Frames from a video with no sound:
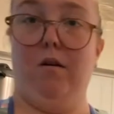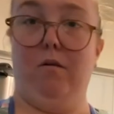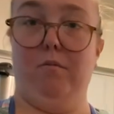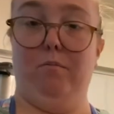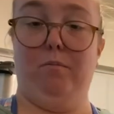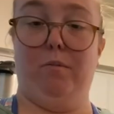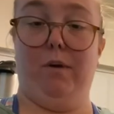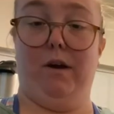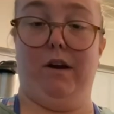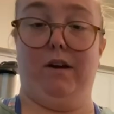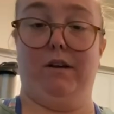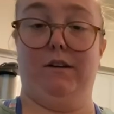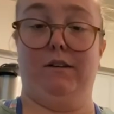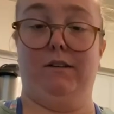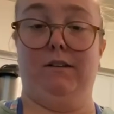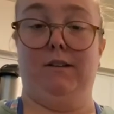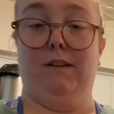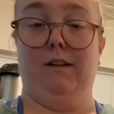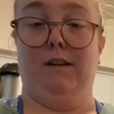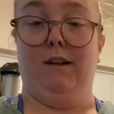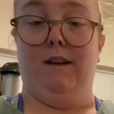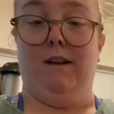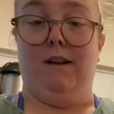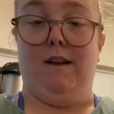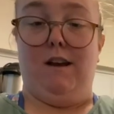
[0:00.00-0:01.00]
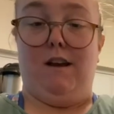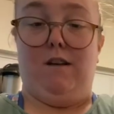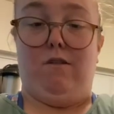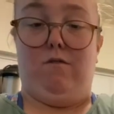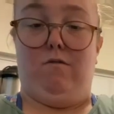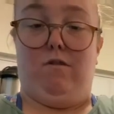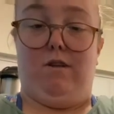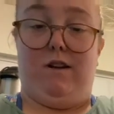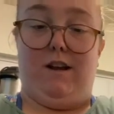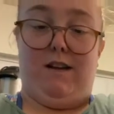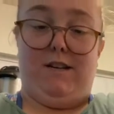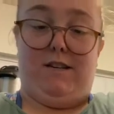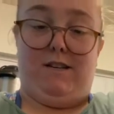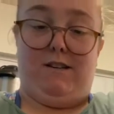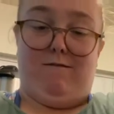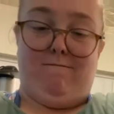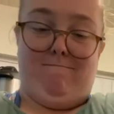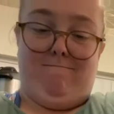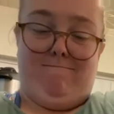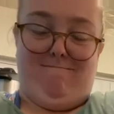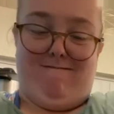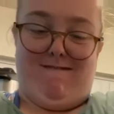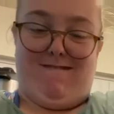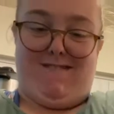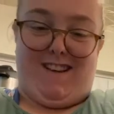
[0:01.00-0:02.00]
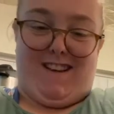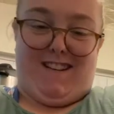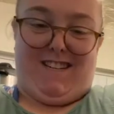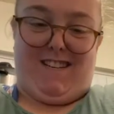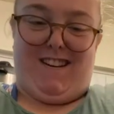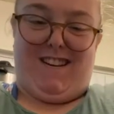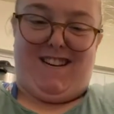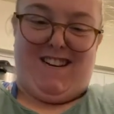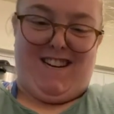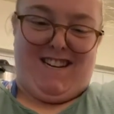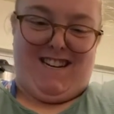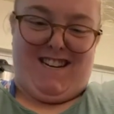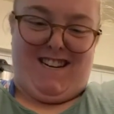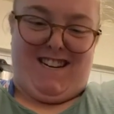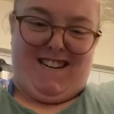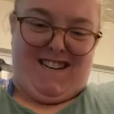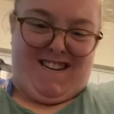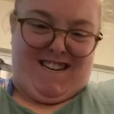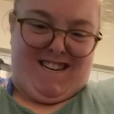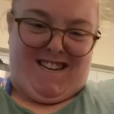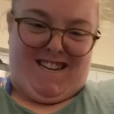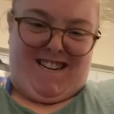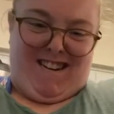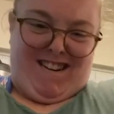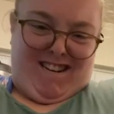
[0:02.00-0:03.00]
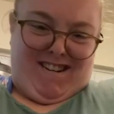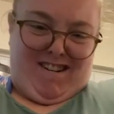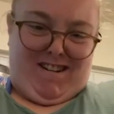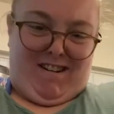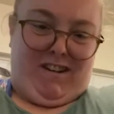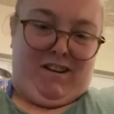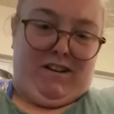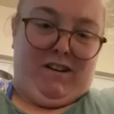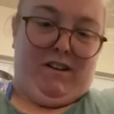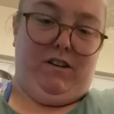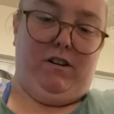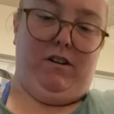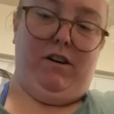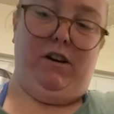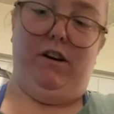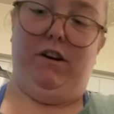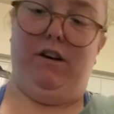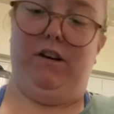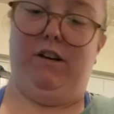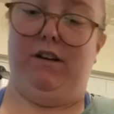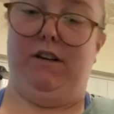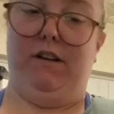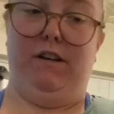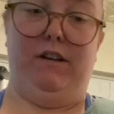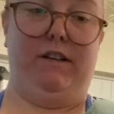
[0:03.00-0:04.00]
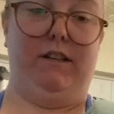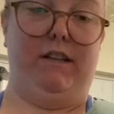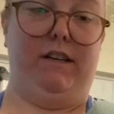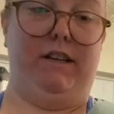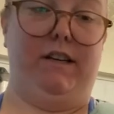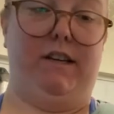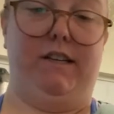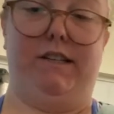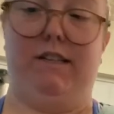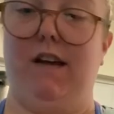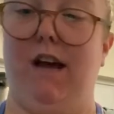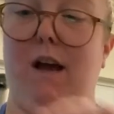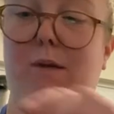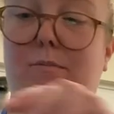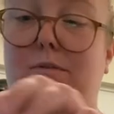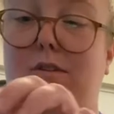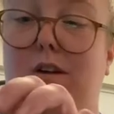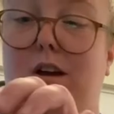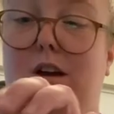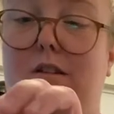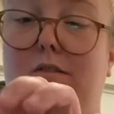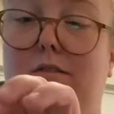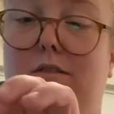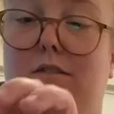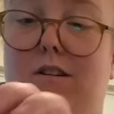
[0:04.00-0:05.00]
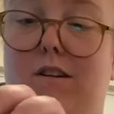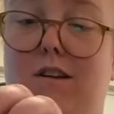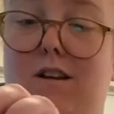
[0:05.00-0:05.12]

But what I do is I cut. Ugh the tops off